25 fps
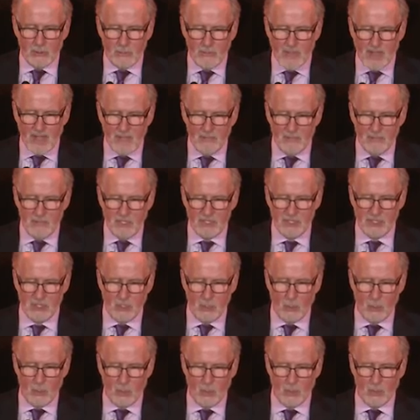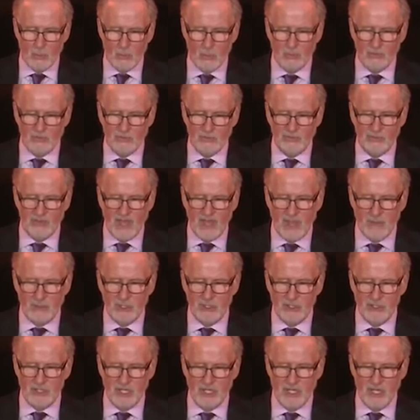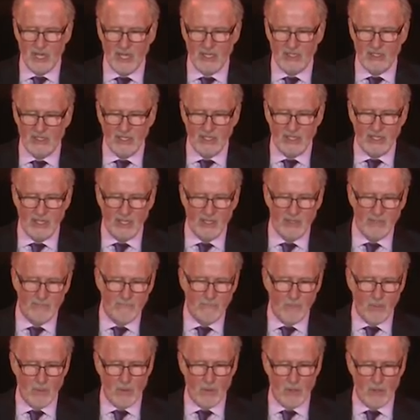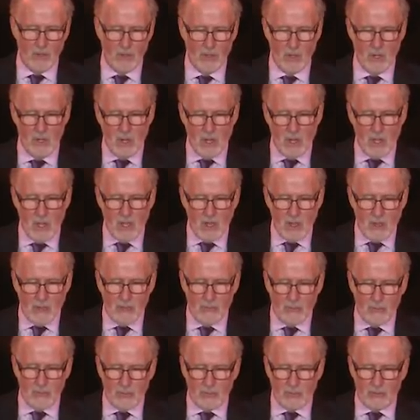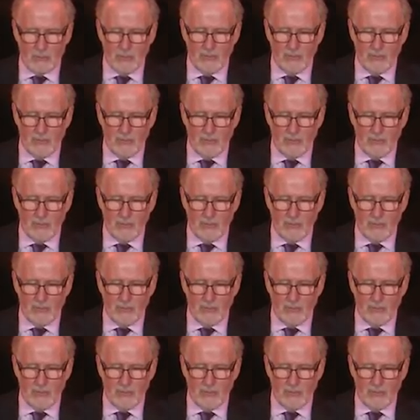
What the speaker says: Manned Mission Award was established in 1984 through a